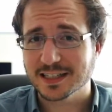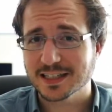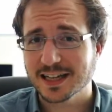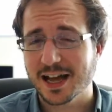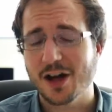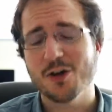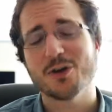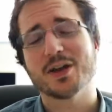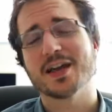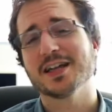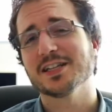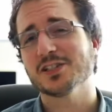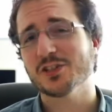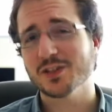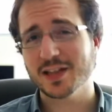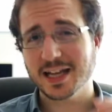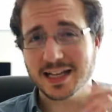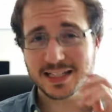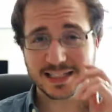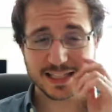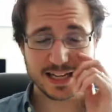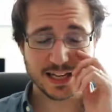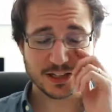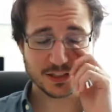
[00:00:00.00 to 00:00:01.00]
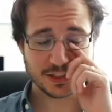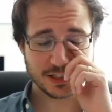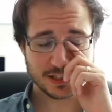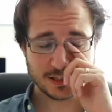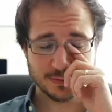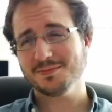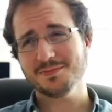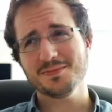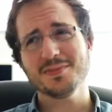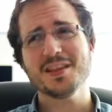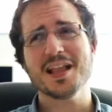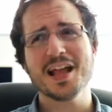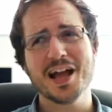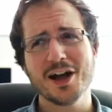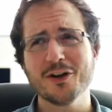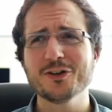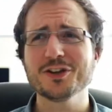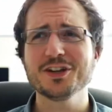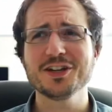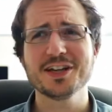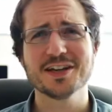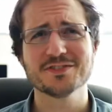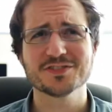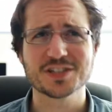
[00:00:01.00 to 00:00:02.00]
Okay, so that sounds, how
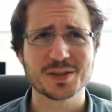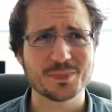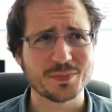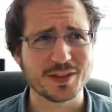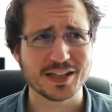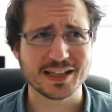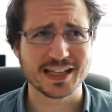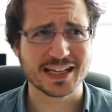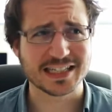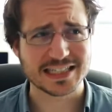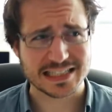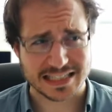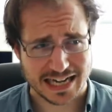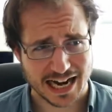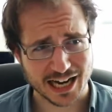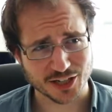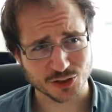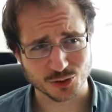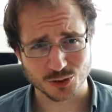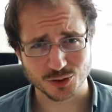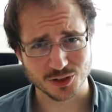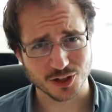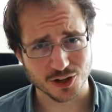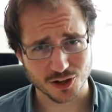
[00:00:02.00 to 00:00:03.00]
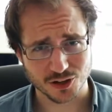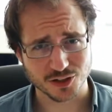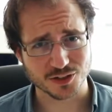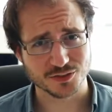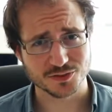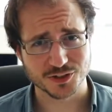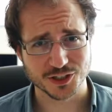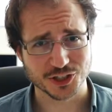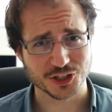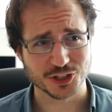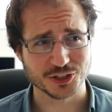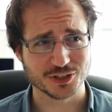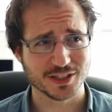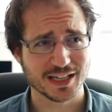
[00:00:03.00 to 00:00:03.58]
can you have something that's natural and artificial?